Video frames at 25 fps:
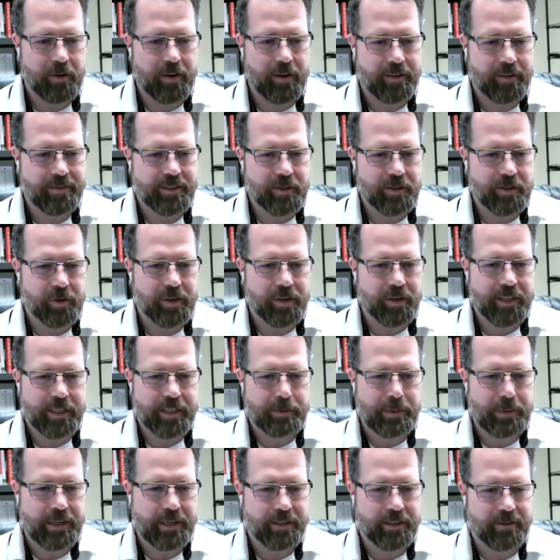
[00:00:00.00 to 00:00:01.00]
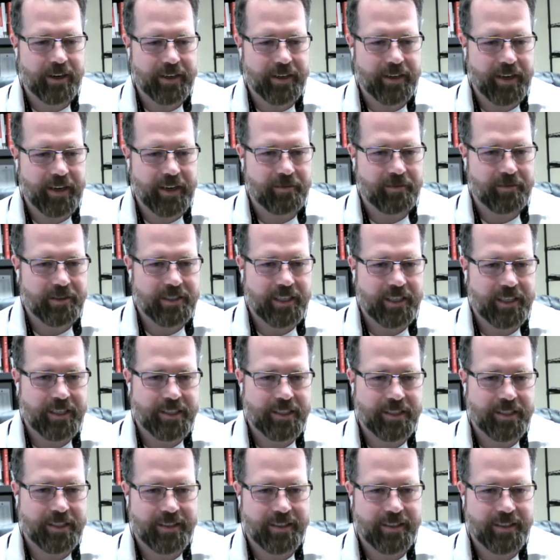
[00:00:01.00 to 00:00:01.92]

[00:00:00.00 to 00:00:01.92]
I've enjoyed it. It's been a great conversation.